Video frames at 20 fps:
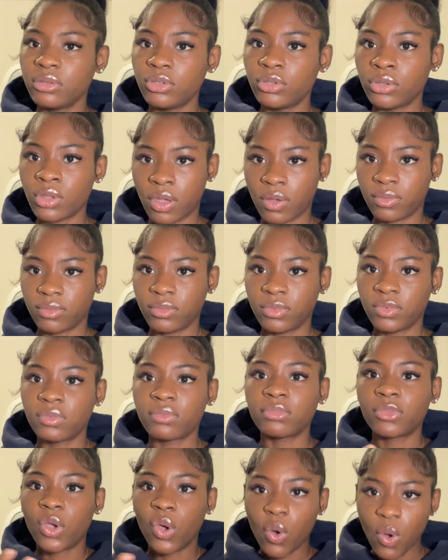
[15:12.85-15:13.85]
no
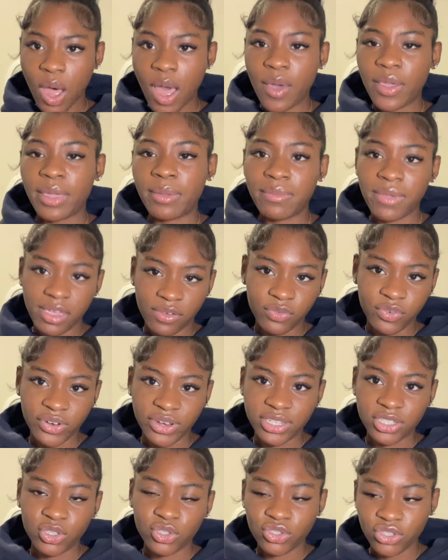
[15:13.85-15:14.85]
go out and make
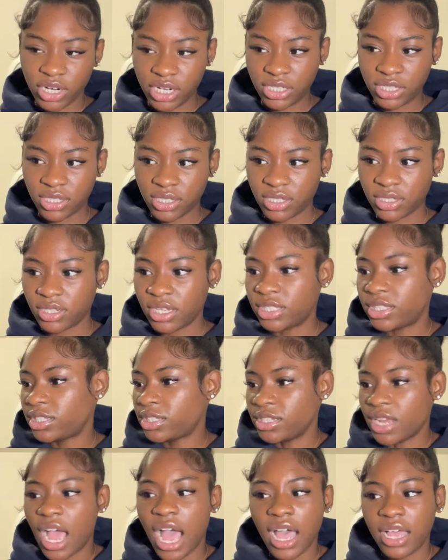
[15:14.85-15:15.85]
friends trust
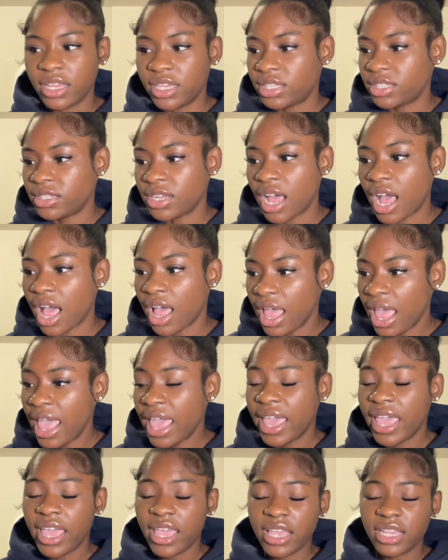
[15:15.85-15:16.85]
it's not it's not
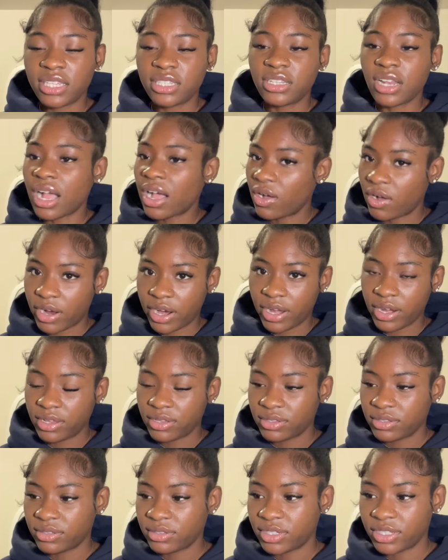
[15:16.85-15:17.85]
it's not hard
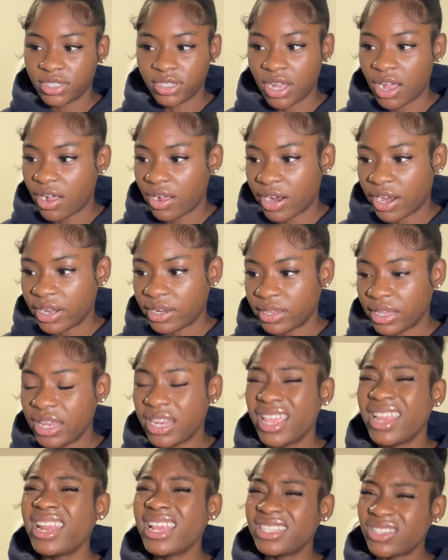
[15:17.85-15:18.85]
it's not hard
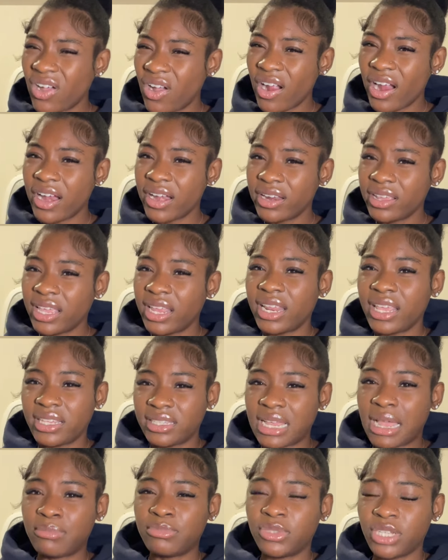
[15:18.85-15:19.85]
it is hard it
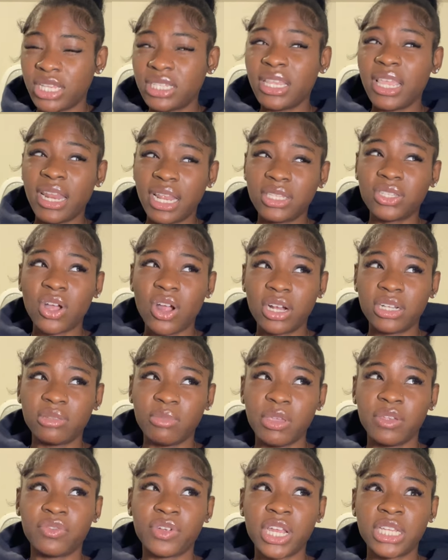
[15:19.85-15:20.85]
is it, it is hard to
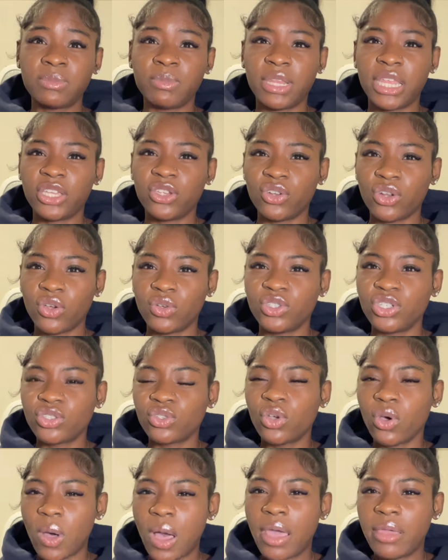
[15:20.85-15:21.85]
make friends but like, you know
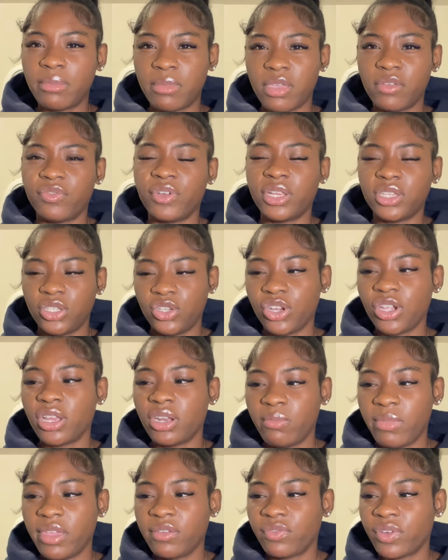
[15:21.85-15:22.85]
just go out and make friends you're
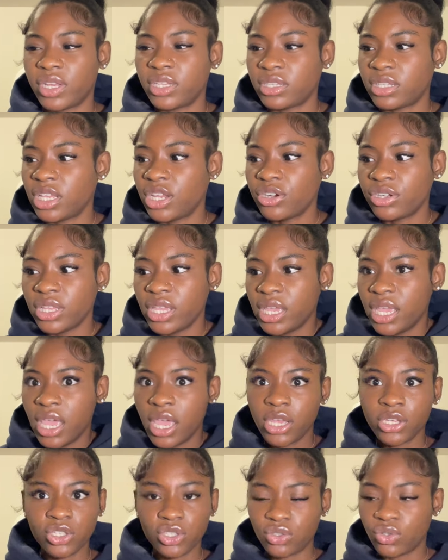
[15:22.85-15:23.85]
gonna make friends literally
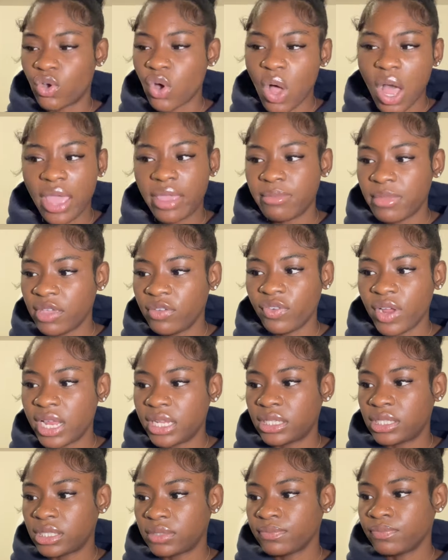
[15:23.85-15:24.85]
just go out and make
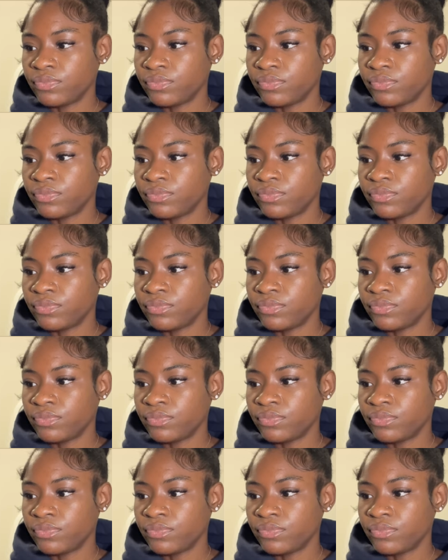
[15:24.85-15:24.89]
friends